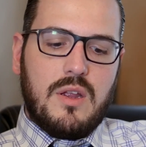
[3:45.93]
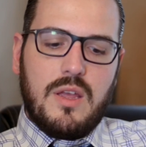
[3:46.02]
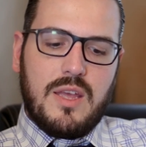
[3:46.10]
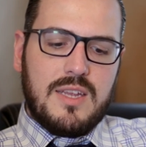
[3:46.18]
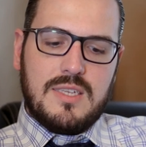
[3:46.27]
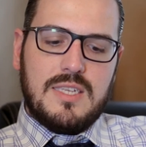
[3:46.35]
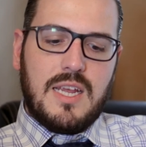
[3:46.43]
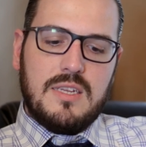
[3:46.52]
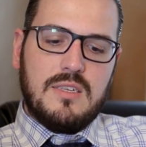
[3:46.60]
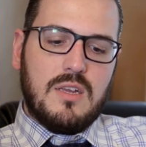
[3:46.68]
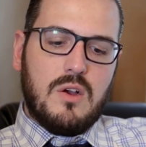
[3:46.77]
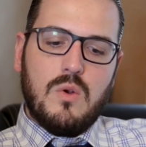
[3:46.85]
his
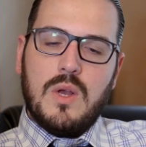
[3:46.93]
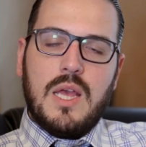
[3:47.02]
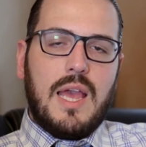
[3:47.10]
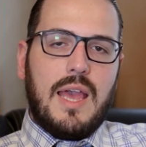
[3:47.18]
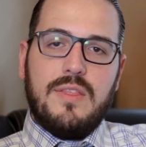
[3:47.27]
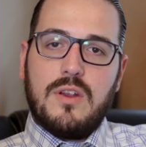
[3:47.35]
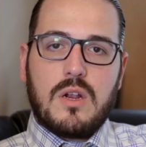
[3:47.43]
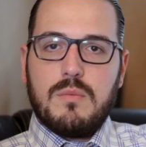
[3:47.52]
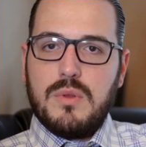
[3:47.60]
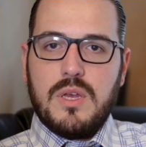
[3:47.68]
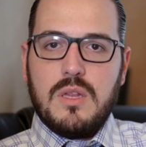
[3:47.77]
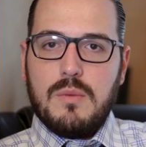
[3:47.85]
say-so, and they're
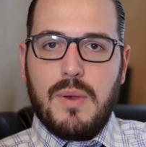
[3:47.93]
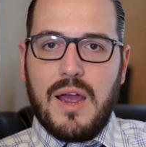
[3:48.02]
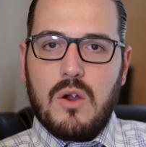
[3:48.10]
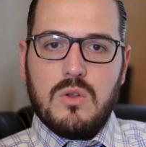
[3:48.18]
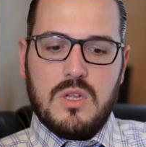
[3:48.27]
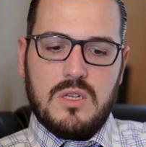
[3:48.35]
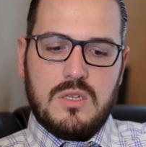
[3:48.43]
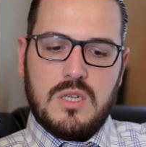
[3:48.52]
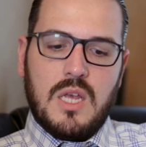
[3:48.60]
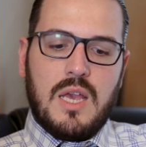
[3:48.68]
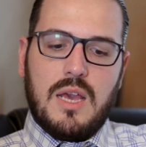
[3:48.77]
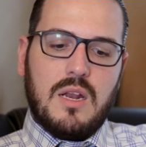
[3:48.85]
completely powerless.
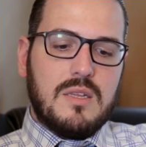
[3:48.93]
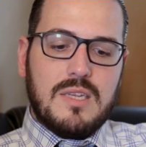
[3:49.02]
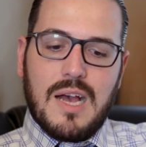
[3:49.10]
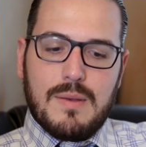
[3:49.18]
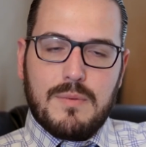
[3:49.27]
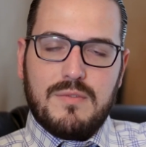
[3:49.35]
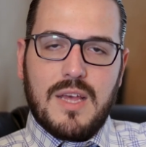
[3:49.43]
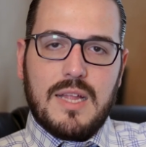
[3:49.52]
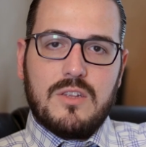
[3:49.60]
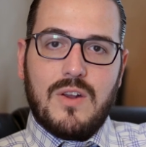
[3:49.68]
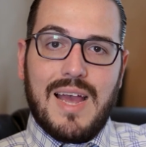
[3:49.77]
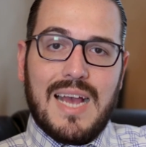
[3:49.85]
And on top of
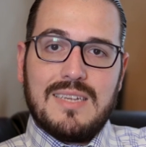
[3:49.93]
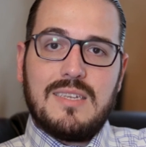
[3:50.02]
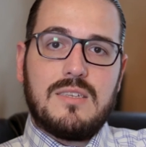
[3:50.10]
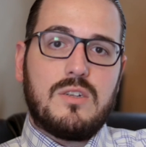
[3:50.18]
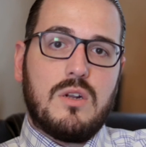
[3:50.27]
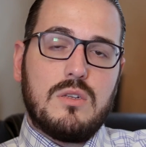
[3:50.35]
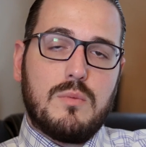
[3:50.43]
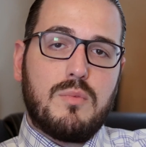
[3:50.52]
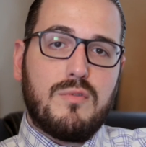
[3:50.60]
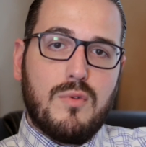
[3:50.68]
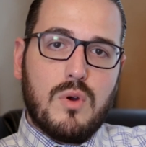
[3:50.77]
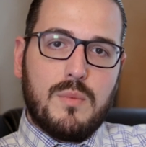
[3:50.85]
that, their assets are
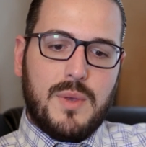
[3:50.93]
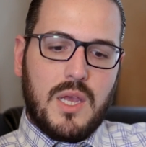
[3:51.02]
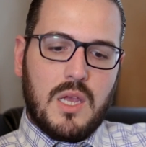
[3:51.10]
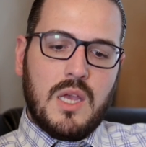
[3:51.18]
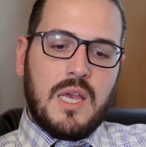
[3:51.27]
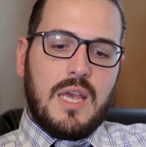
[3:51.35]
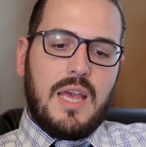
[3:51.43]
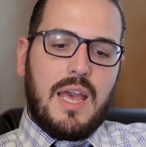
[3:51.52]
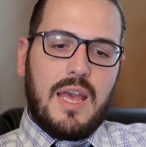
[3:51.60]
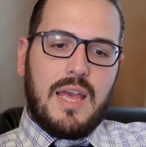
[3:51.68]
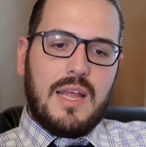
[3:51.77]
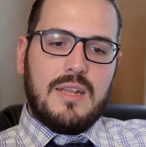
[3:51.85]
underperforming.
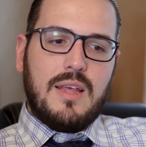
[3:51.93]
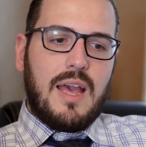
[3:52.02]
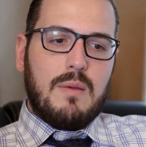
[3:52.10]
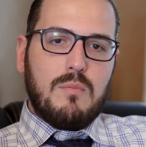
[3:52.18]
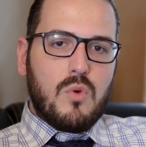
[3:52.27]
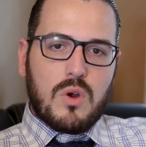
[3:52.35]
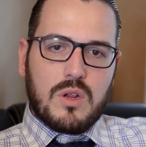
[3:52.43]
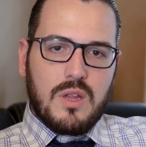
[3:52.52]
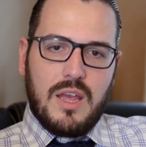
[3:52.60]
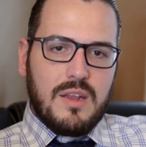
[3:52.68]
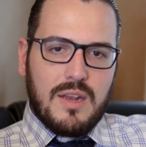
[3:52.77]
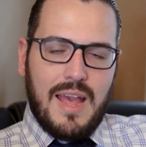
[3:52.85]
And at
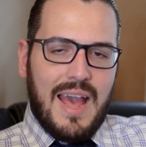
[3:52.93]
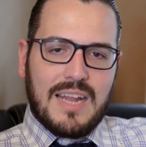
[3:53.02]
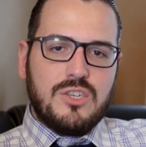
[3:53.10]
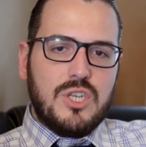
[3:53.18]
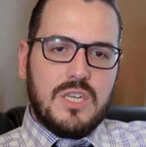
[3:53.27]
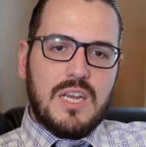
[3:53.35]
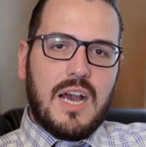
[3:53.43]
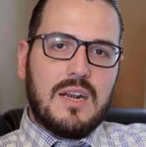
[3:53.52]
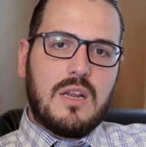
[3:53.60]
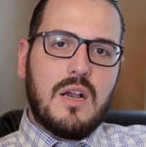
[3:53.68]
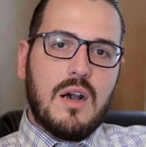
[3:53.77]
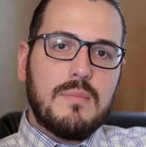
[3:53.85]
Morgan, and had she
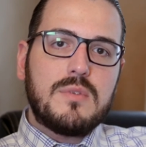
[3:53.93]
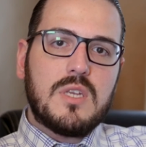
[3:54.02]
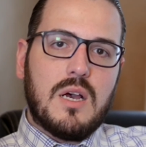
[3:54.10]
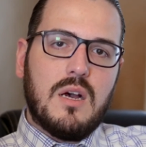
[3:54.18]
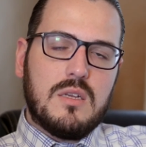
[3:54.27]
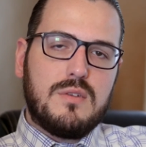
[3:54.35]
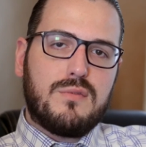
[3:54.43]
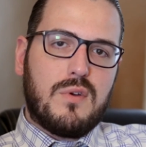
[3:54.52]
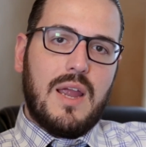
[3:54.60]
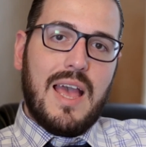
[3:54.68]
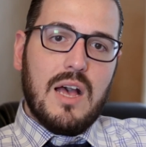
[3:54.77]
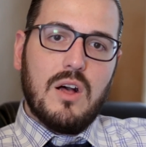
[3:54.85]
not come to us
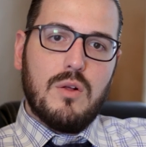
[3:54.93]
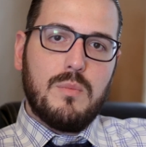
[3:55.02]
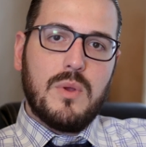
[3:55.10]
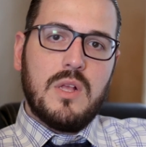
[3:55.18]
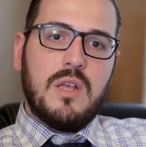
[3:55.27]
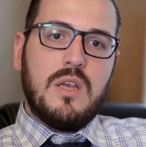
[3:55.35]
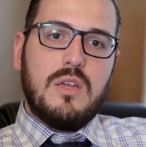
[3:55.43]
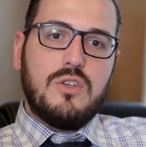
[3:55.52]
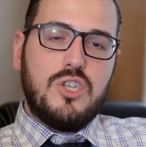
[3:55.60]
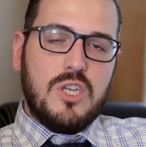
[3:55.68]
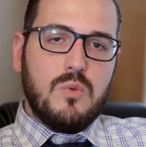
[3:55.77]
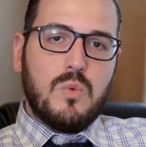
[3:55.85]
for help,
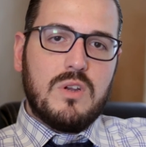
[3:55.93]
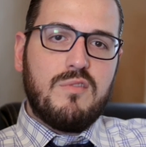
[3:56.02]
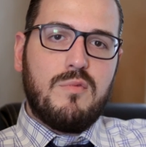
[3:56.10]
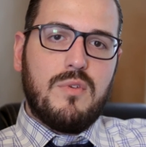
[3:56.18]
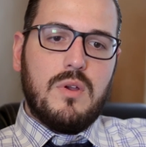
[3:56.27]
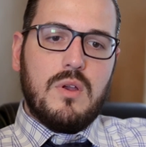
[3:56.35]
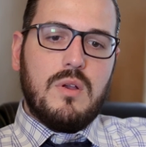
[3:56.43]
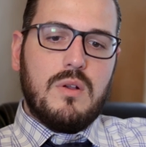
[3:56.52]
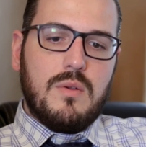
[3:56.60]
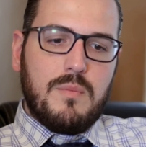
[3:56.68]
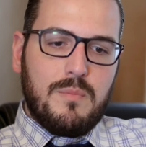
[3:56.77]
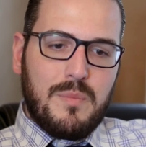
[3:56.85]
she would have
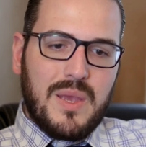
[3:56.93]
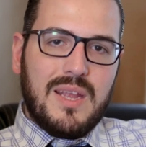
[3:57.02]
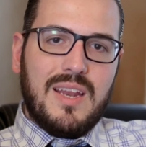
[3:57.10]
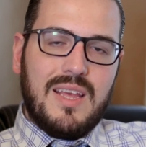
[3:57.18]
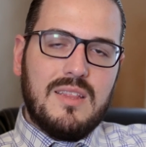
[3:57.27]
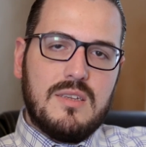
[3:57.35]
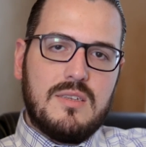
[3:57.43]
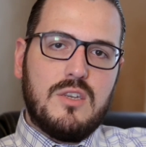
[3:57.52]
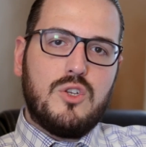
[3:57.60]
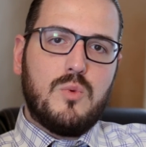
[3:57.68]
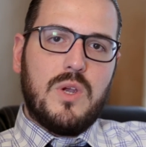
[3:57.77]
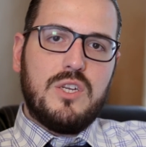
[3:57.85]
been in this
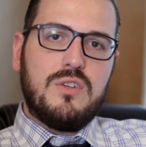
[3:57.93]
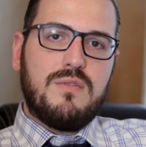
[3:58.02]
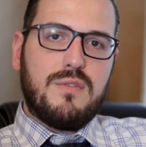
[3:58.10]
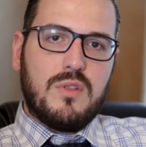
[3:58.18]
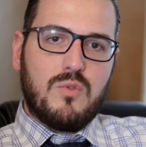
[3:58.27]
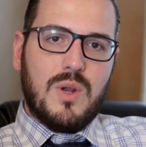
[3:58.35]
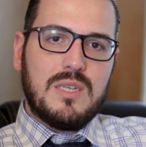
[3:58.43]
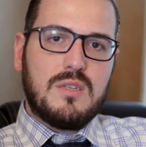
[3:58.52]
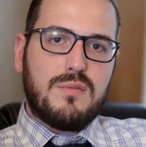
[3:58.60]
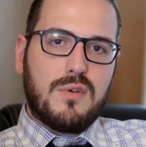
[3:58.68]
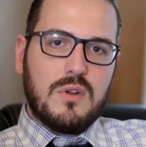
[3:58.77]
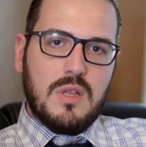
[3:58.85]
situation for the rest
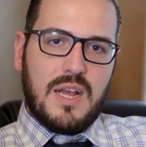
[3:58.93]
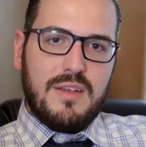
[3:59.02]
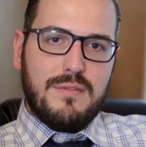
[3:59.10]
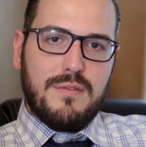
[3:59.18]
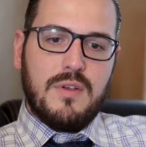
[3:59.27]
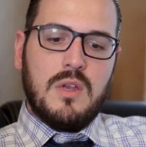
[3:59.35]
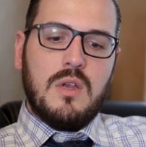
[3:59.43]
of her life.